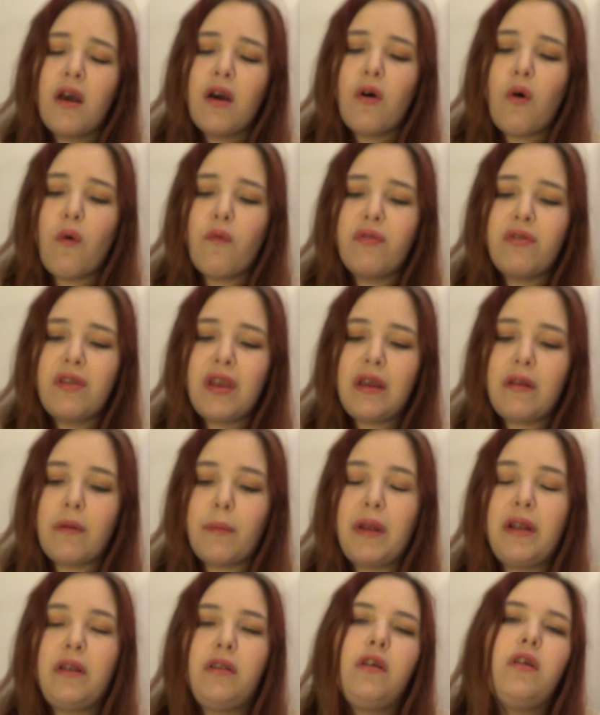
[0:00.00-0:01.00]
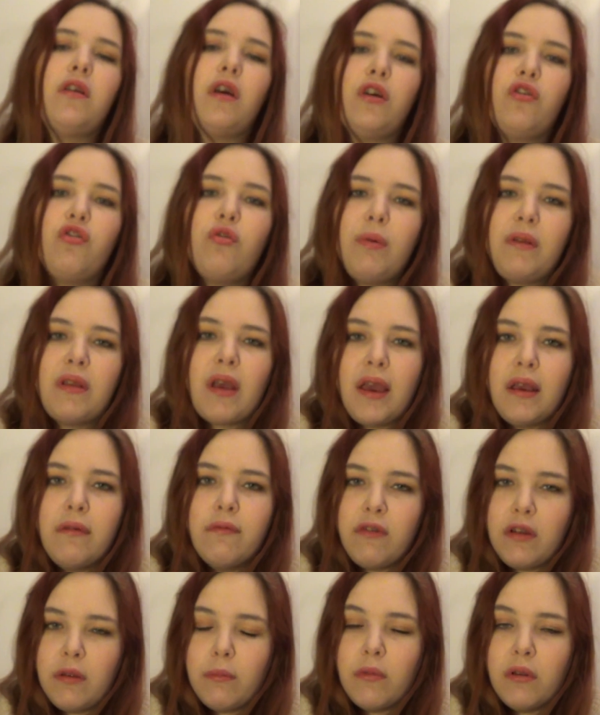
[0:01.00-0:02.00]
obviously, I mean, you know, you should be taking
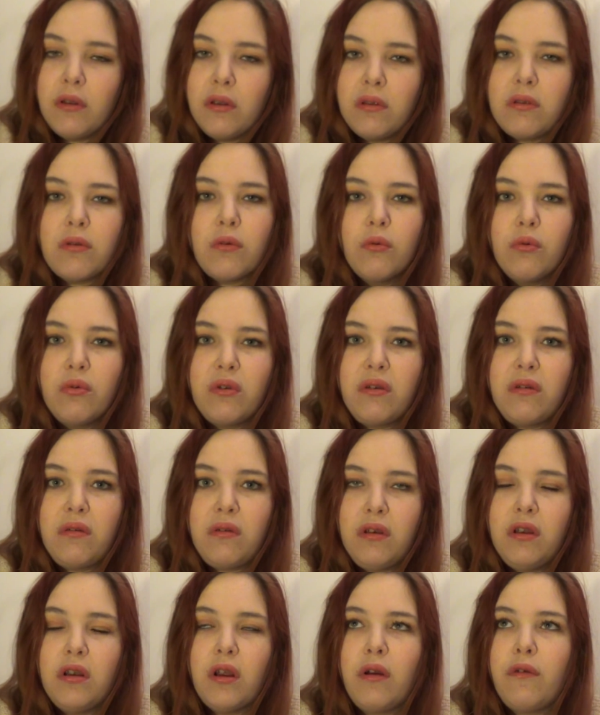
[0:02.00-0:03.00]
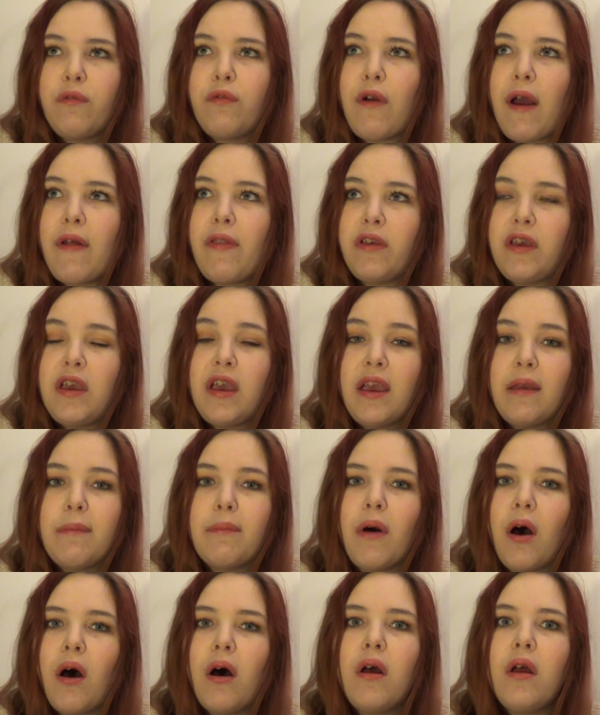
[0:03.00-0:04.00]
vitamins all, you know, throughout the year,
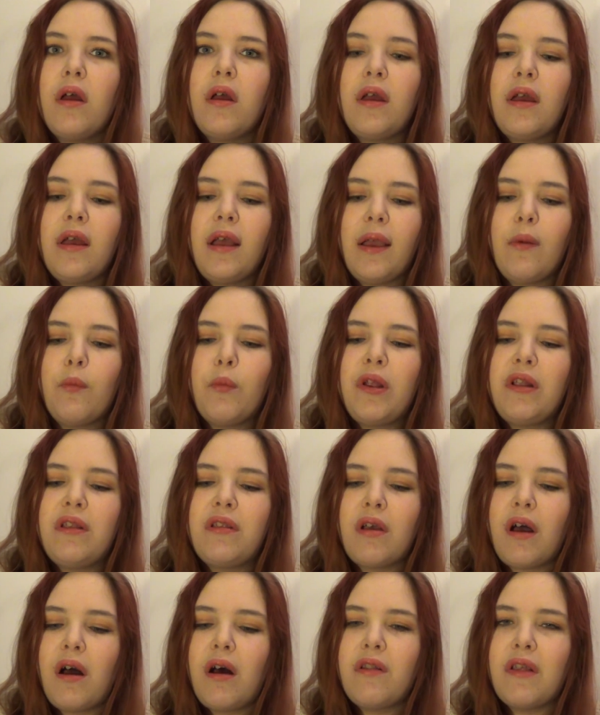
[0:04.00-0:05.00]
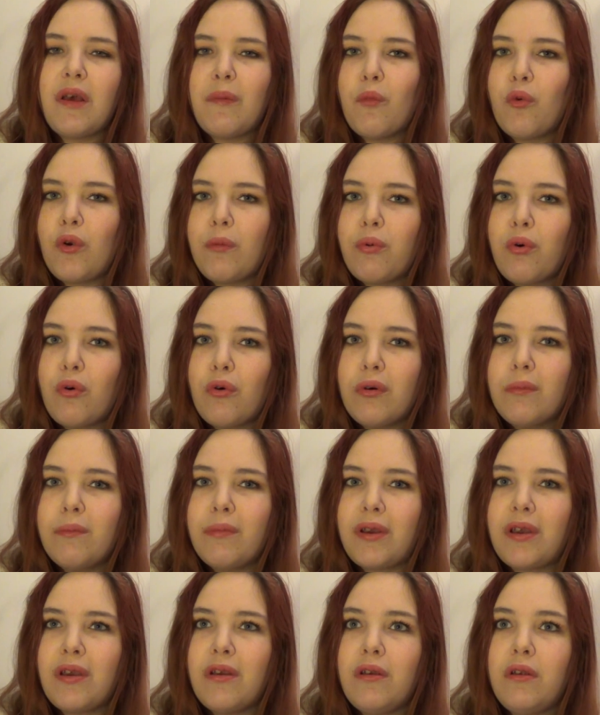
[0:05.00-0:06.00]
but in winter they're more important
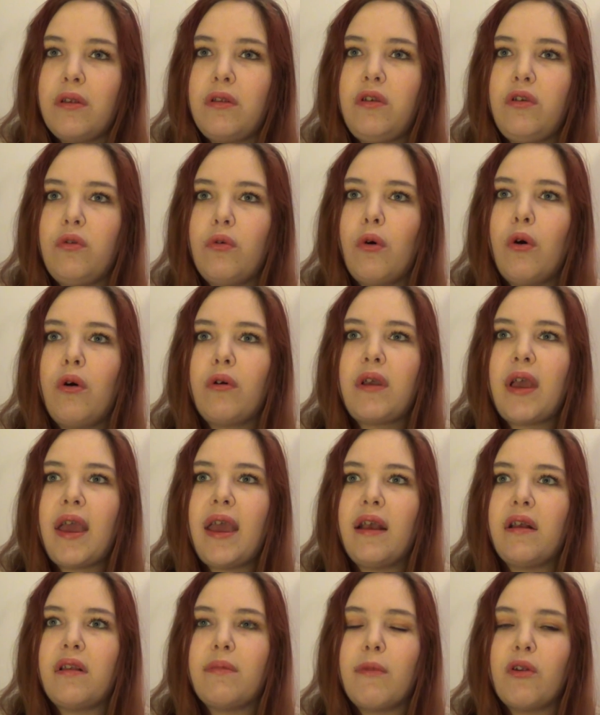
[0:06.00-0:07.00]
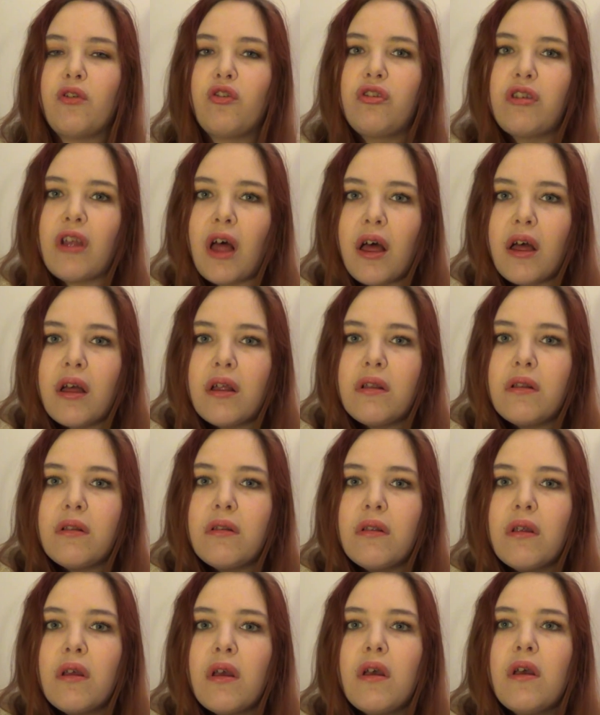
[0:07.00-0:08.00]
because you're not getting as much
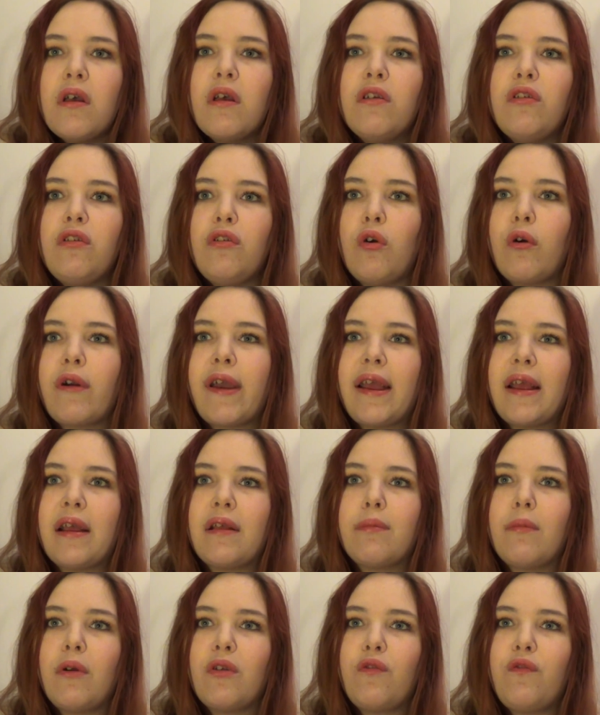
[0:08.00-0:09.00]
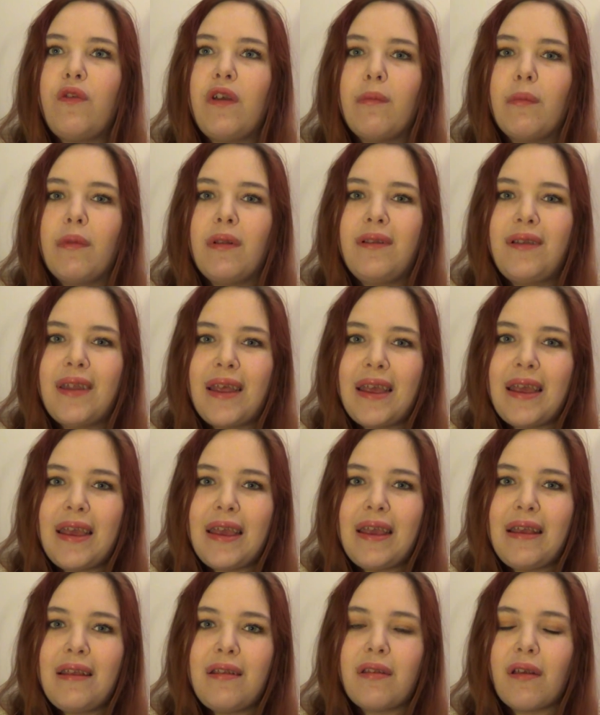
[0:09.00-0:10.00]
sun, so you're not getting as much vitamin
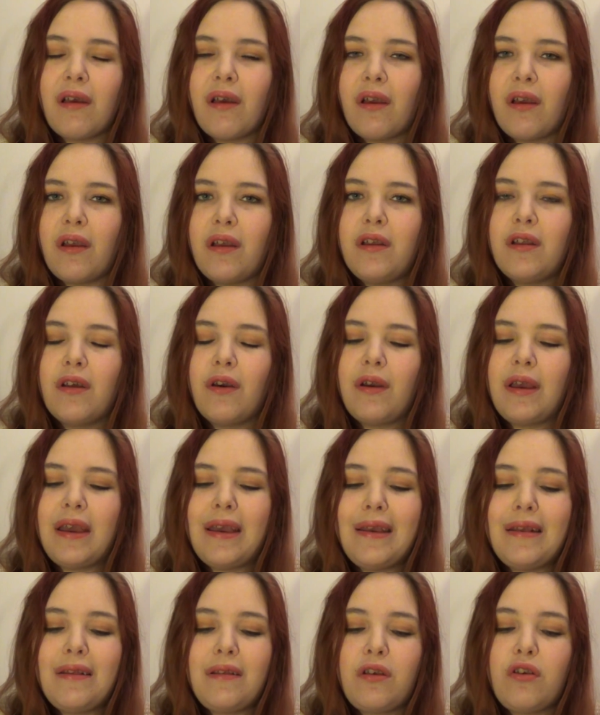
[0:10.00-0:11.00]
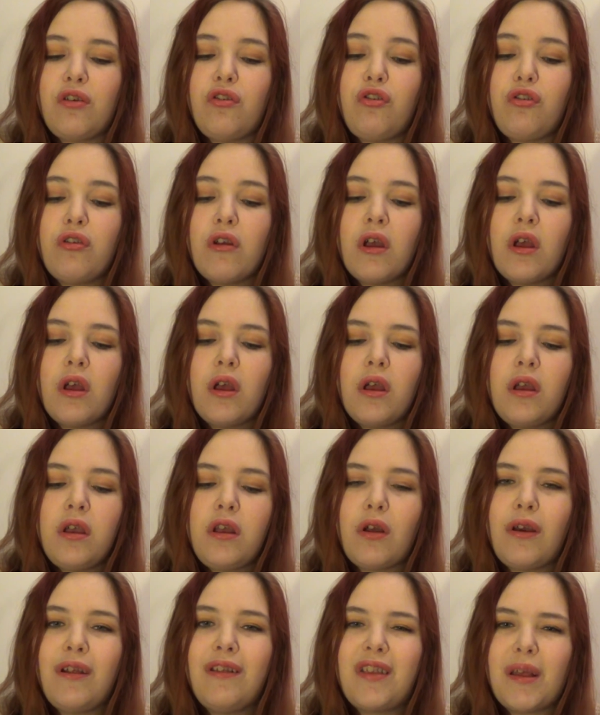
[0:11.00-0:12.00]
D, so, you know, because,
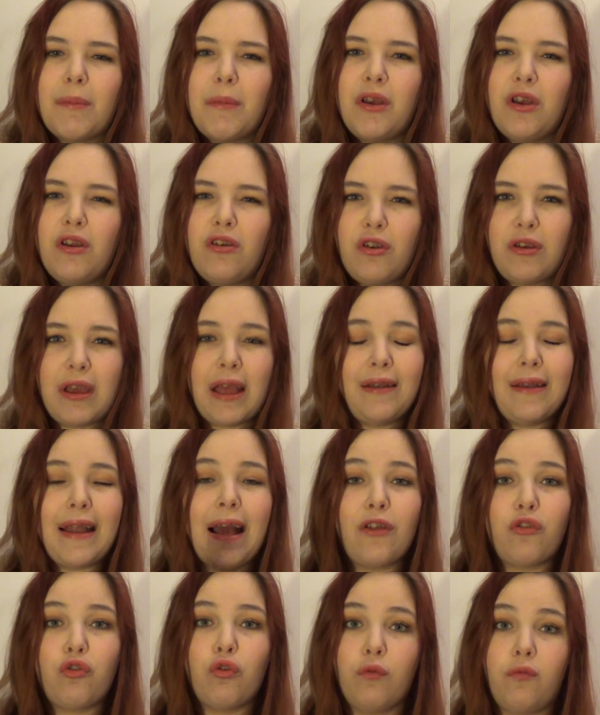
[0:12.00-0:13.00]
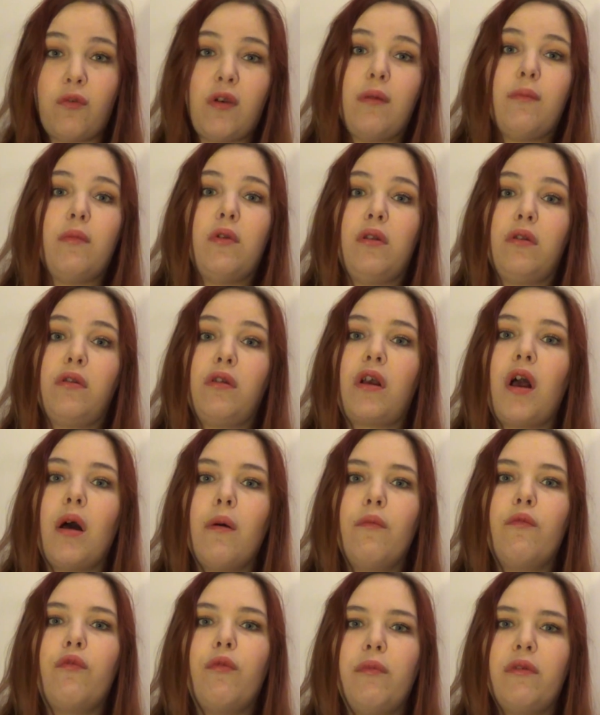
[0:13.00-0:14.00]
you know, in summer you do get natural vitamins that
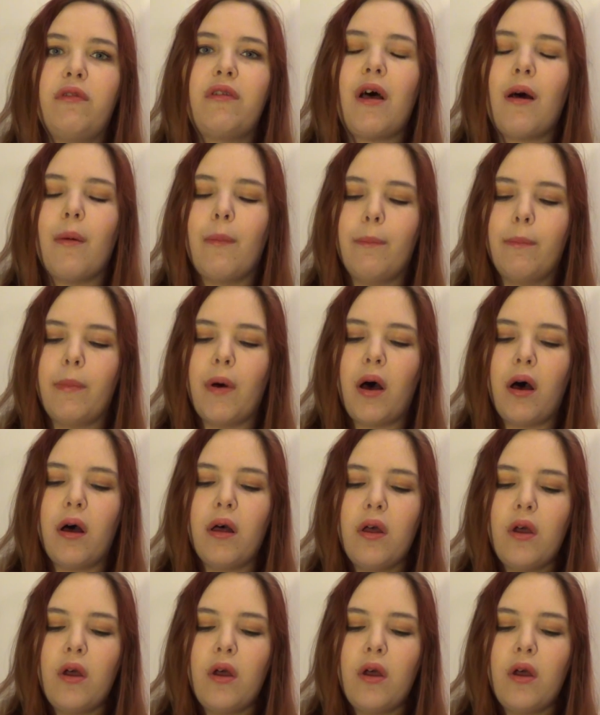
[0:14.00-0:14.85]
come from the sun, but